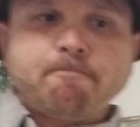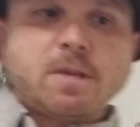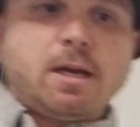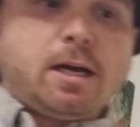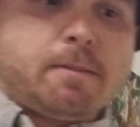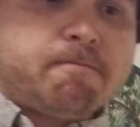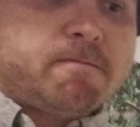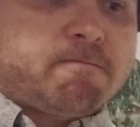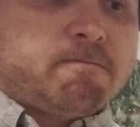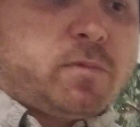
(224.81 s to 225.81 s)

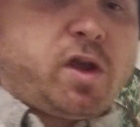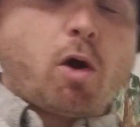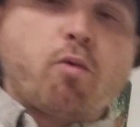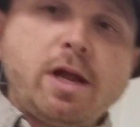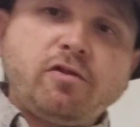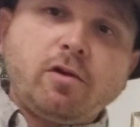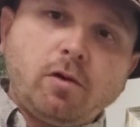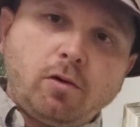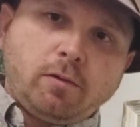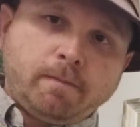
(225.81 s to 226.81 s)
The
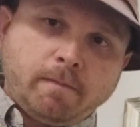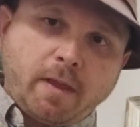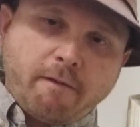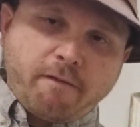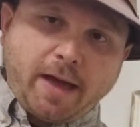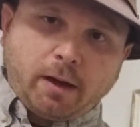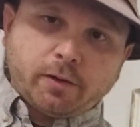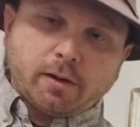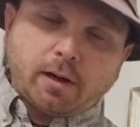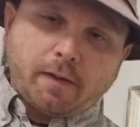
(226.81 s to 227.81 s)
original
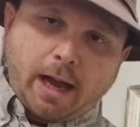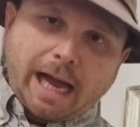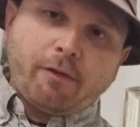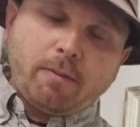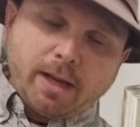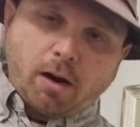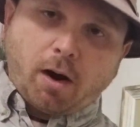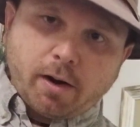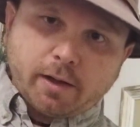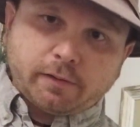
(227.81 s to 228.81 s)
founder of the highwayman
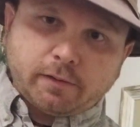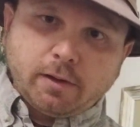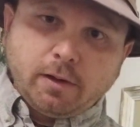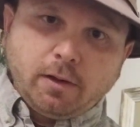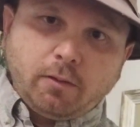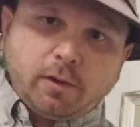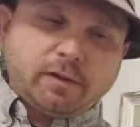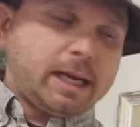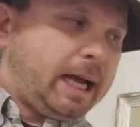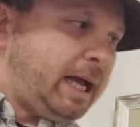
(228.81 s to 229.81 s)
artist was
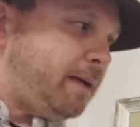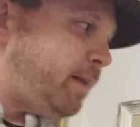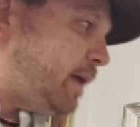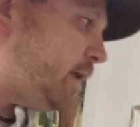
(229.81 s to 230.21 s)
a guy by the